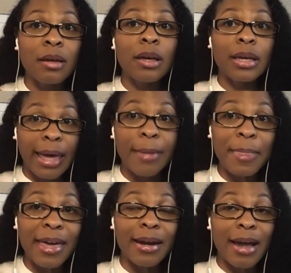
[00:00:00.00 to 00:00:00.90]
can
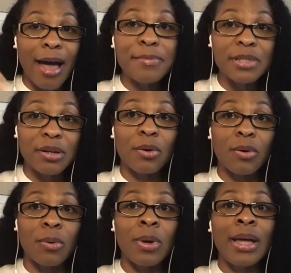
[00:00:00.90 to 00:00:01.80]
be an
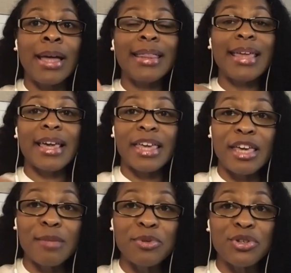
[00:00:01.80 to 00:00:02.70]
obstacle that
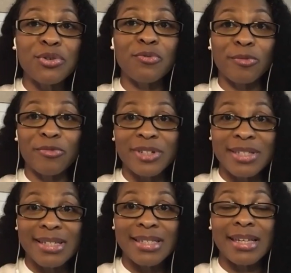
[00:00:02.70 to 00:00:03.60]
keeps you from
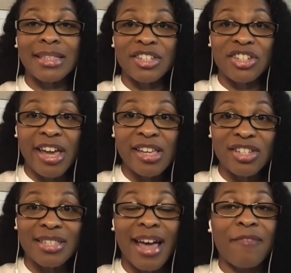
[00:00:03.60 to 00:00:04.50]
resisting the
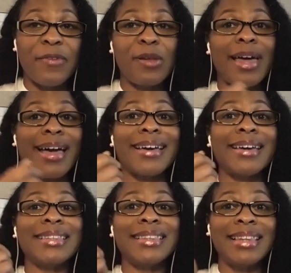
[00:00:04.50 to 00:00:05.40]
changes. I felt like I
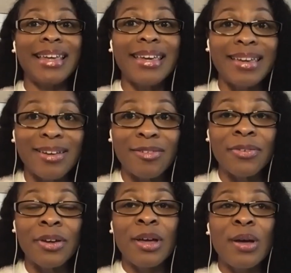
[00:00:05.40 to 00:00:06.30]
couldn't live
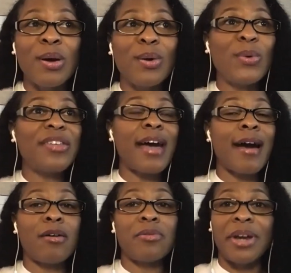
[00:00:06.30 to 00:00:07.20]

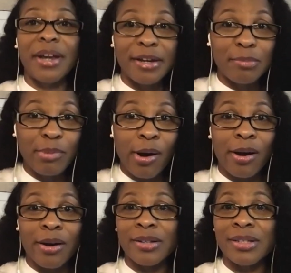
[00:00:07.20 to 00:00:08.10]
without nutty
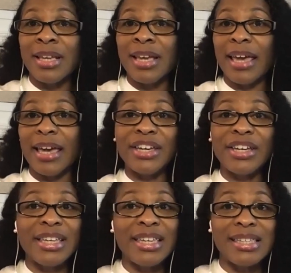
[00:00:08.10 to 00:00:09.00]
bars and
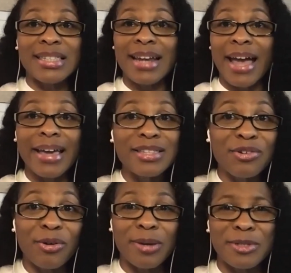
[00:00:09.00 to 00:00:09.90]
cookies and ice
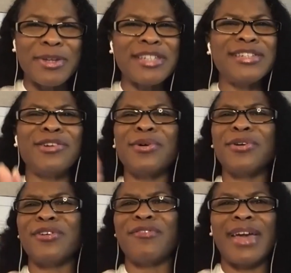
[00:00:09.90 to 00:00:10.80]
cream, especially going
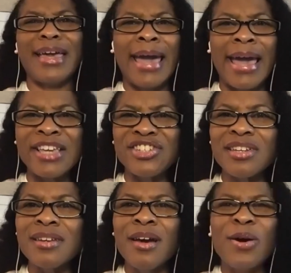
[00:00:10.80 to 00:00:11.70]
on a
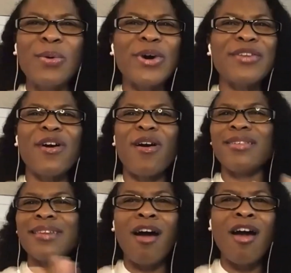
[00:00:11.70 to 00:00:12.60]
vacation where
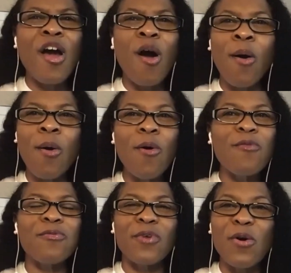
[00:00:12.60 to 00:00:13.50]
our whole
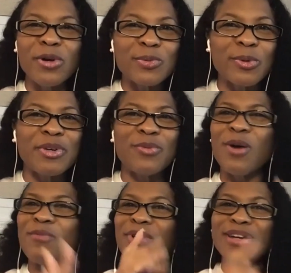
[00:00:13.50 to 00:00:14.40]
focus would be,
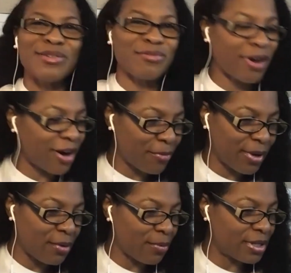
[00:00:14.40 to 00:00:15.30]
what restaurant are we
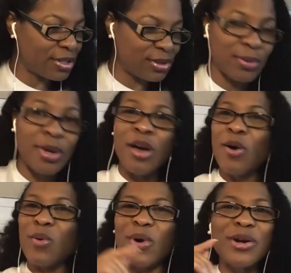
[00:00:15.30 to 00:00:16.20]
going to?
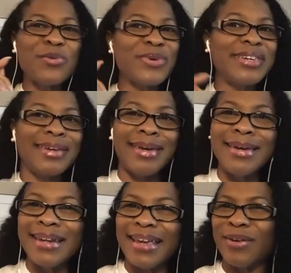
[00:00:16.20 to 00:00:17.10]
What are we
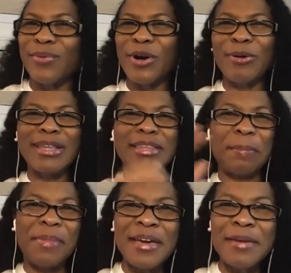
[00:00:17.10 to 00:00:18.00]
eating? We're going to get the
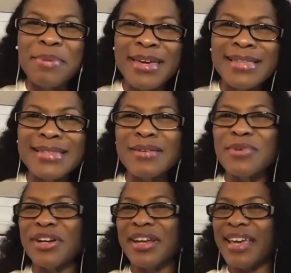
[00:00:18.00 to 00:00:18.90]
big pizza. We're
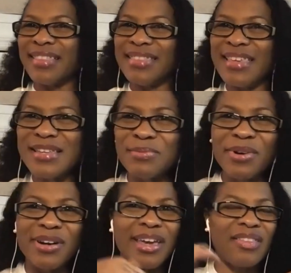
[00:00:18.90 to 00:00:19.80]
going to get this. We're
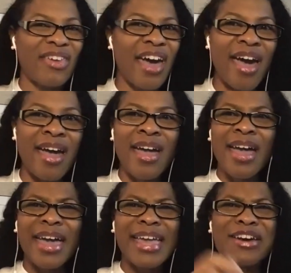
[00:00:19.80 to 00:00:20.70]
going to get that.
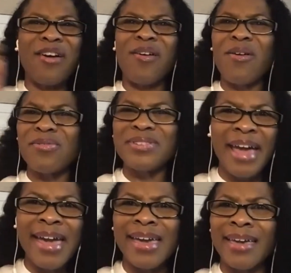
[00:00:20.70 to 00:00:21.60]
And the whole
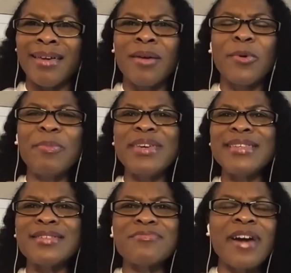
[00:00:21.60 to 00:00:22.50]
day would be
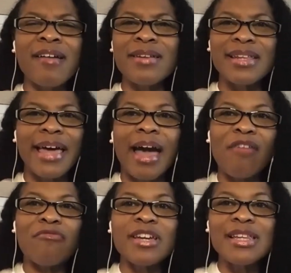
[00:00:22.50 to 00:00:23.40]
surrounded, like I
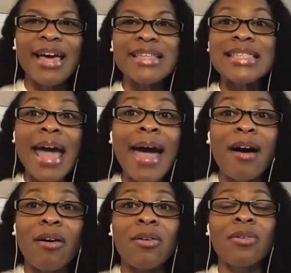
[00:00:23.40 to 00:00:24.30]
realize now,